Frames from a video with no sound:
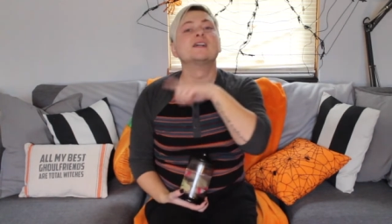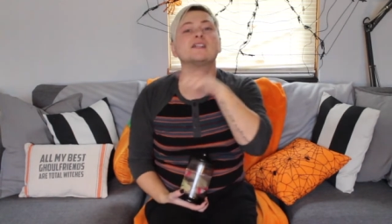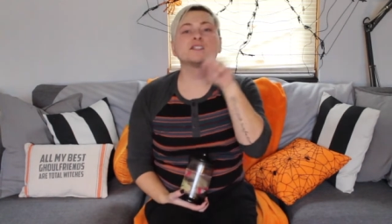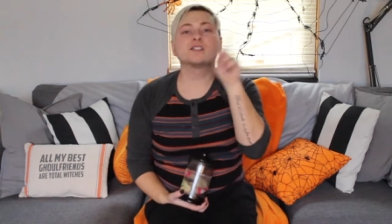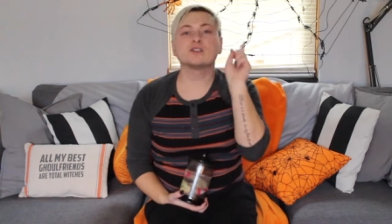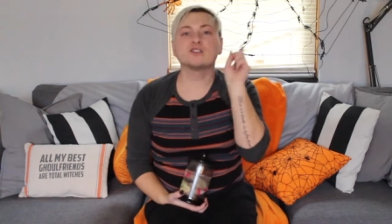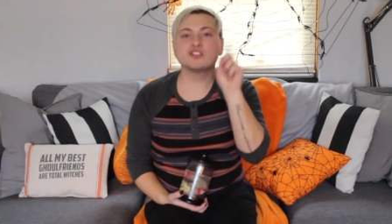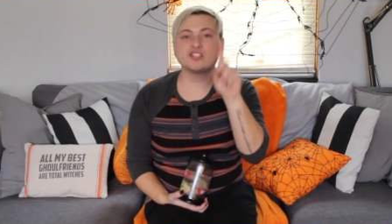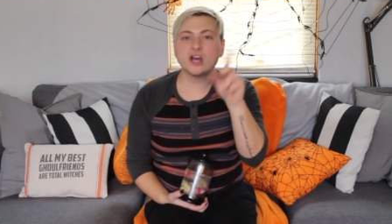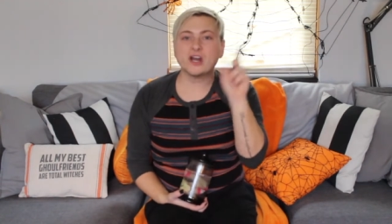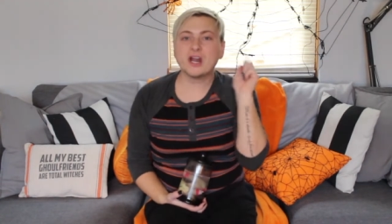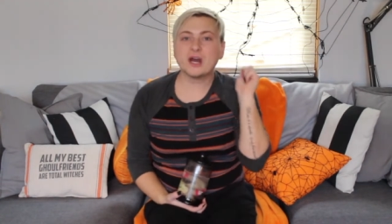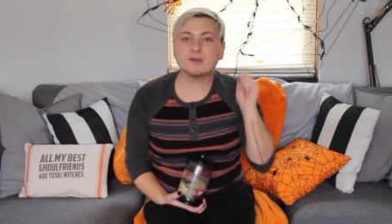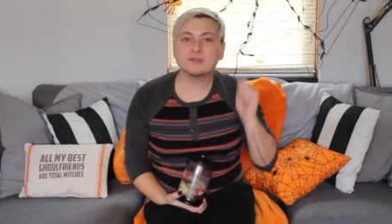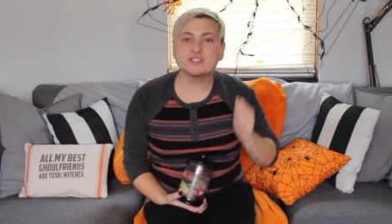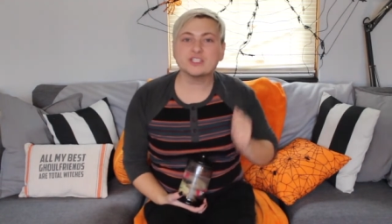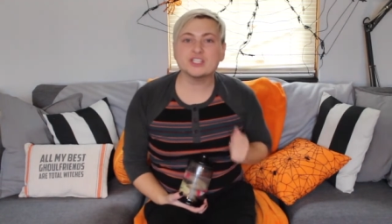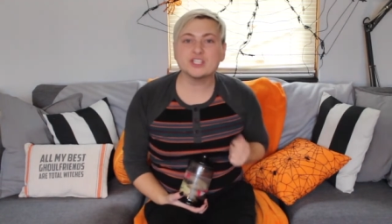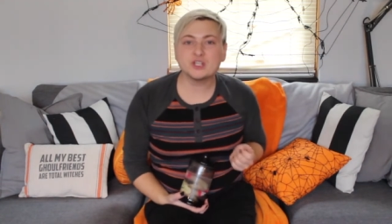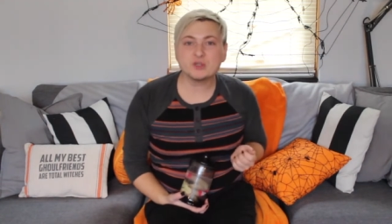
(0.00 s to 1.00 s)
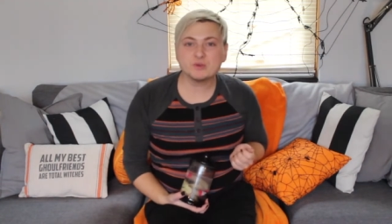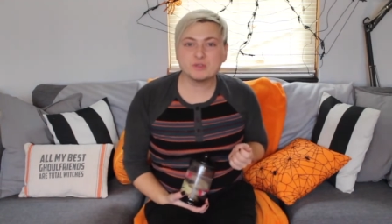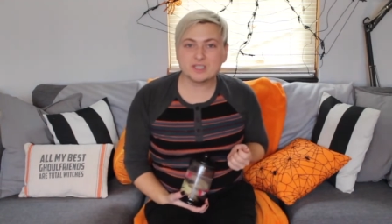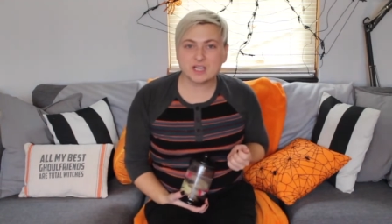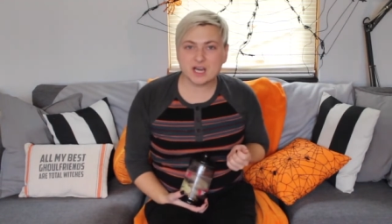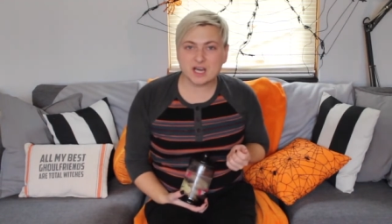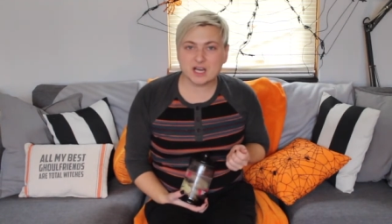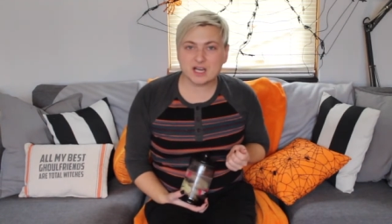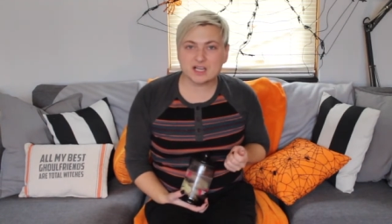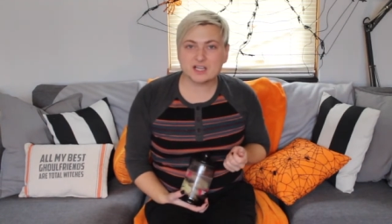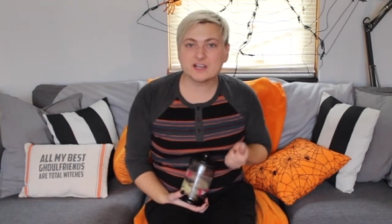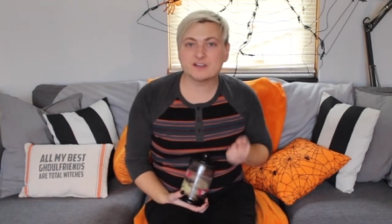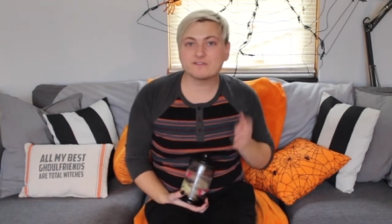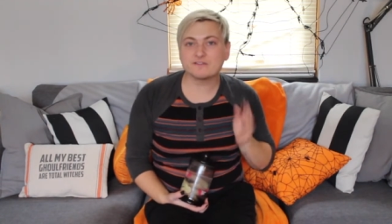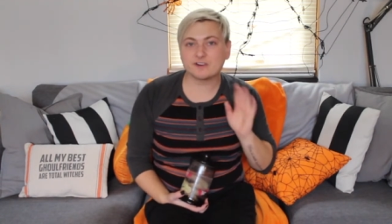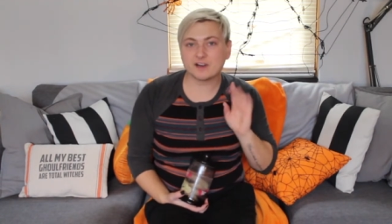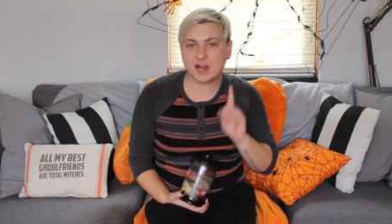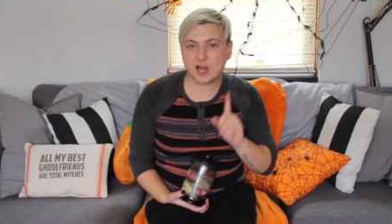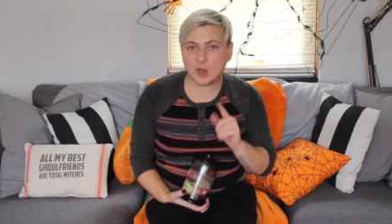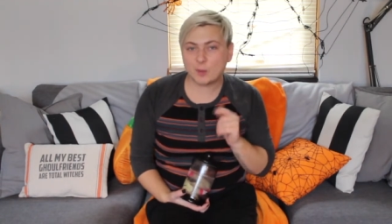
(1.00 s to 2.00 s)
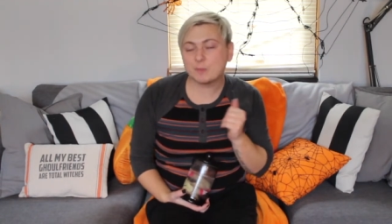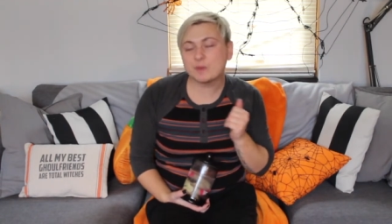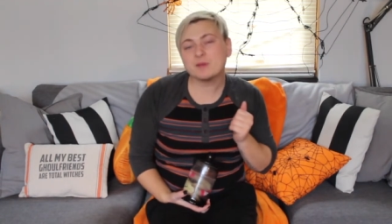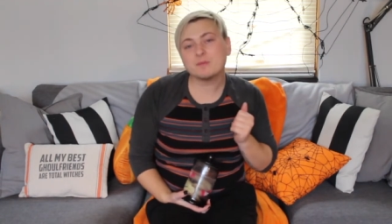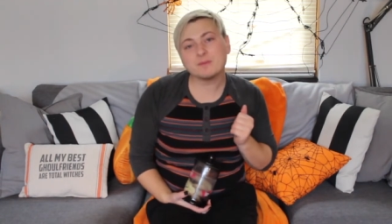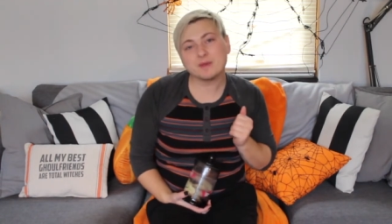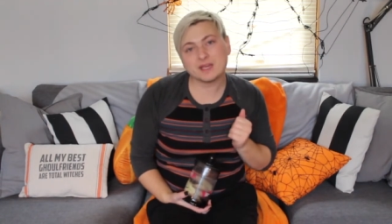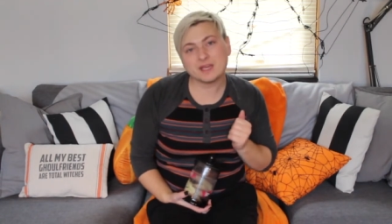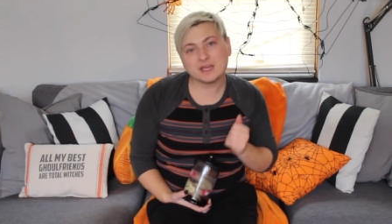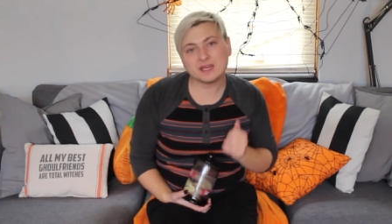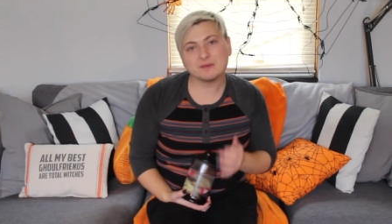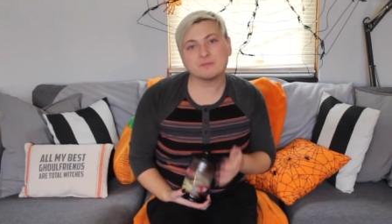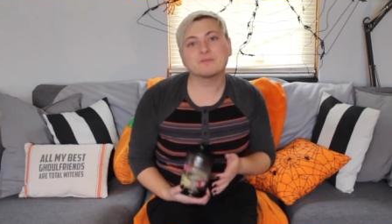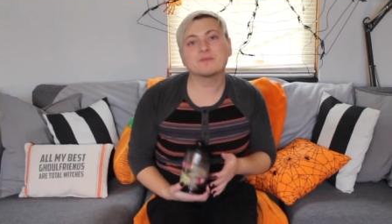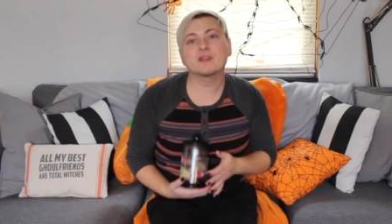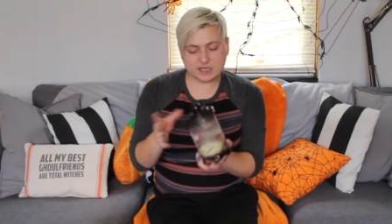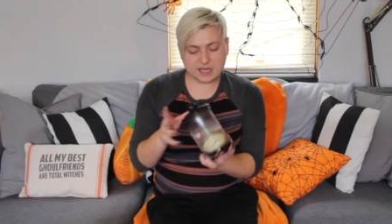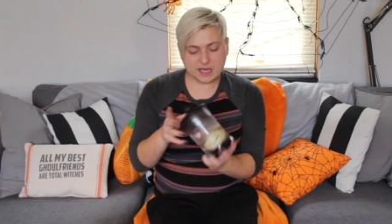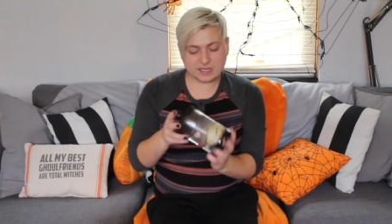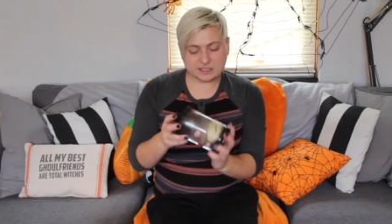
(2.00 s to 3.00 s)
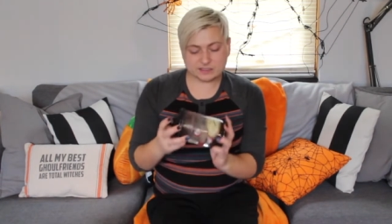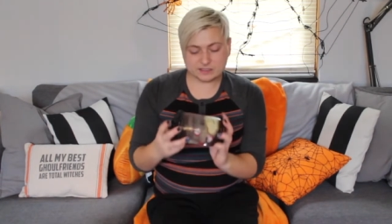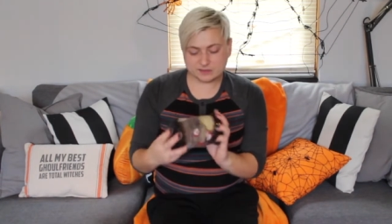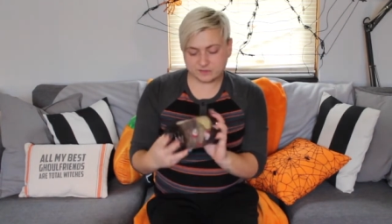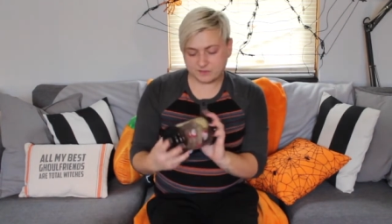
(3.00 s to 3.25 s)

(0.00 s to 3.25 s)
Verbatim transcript: So shout out to you, Doug, for helping me. It's